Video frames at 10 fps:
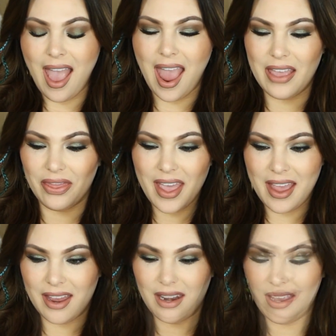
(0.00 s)
And
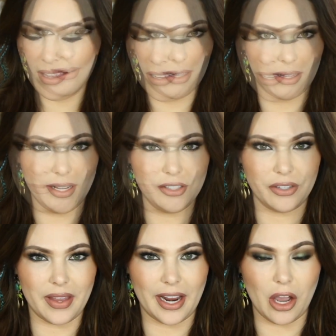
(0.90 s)
then the
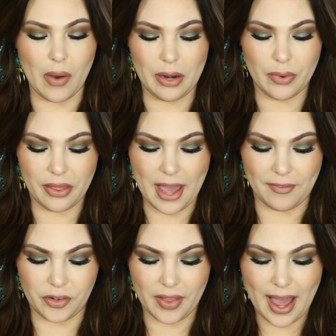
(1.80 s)
cleanser that I go in with
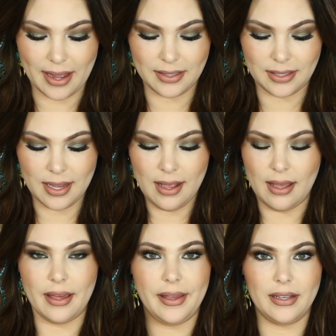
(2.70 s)
after that
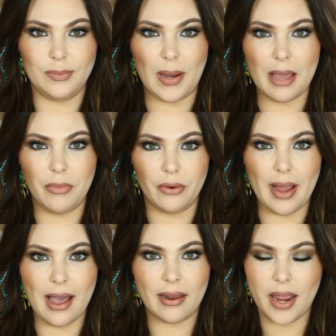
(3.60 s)
is by Murad,